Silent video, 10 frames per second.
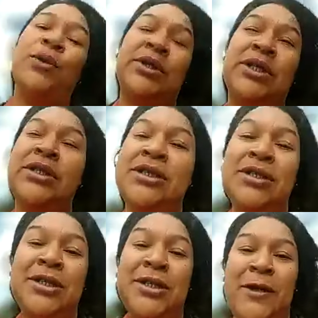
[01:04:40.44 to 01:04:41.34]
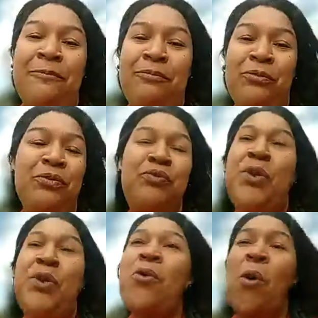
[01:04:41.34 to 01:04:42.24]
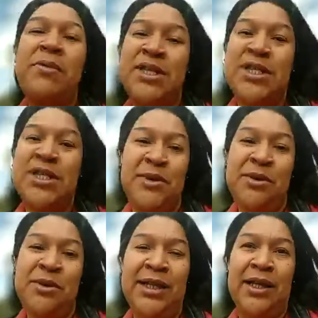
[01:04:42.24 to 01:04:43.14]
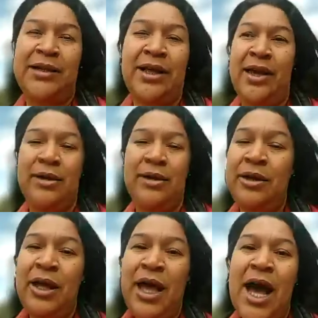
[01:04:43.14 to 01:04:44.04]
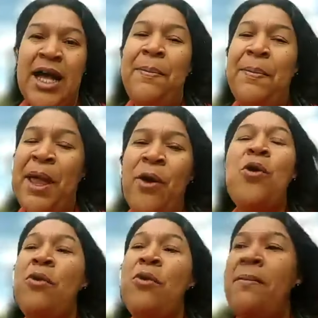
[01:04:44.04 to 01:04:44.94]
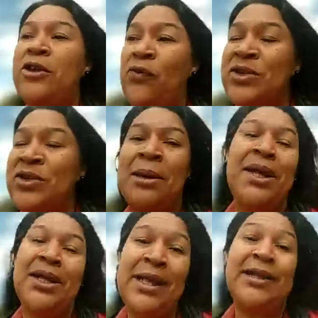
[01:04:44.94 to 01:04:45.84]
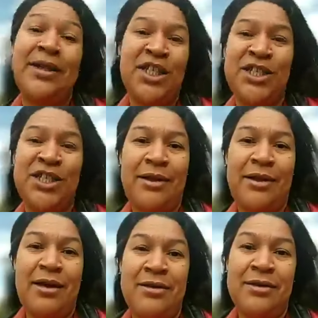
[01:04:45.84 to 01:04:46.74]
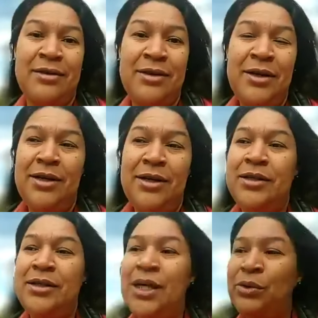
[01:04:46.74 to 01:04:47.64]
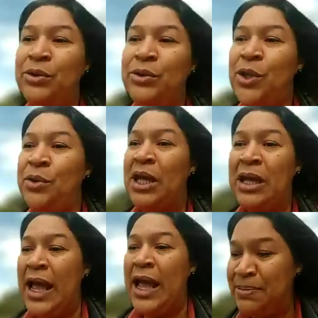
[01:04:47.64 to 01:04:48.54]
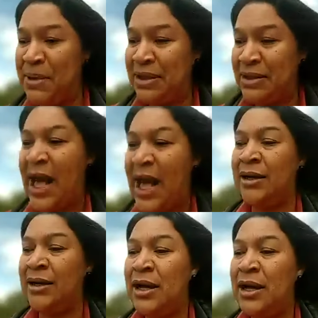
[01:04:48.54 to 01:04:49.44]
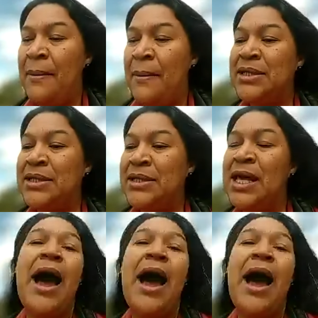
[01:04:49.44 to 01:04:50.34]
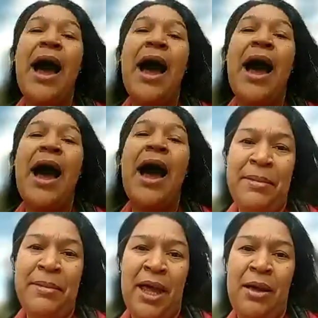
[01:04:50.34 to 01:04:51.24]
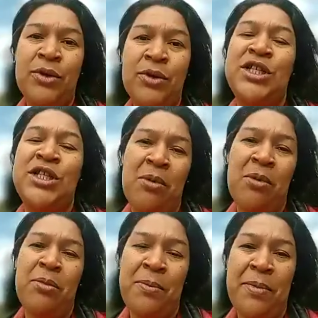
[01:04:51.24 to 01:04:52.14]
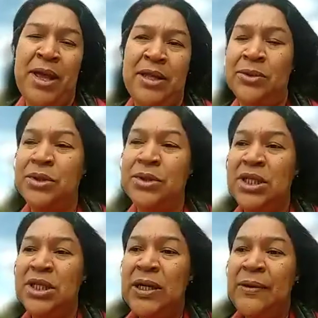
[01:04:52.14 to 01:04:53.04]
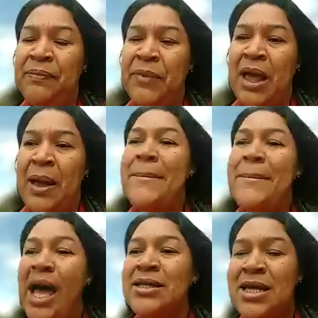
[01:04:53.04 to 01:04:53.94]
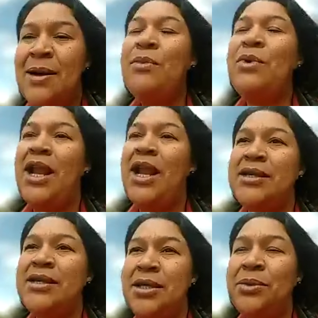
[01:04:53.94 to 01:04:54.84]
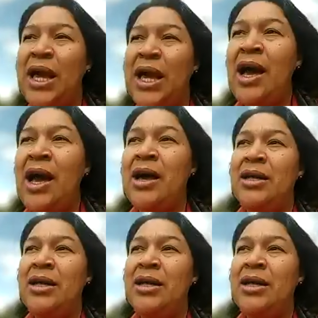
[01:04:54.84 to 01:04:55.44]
my roots are my elastic bands. I stretch them, but they pull me back. There's no way I can disconnect from Earth, because we are Earth, and we have to respect it, to be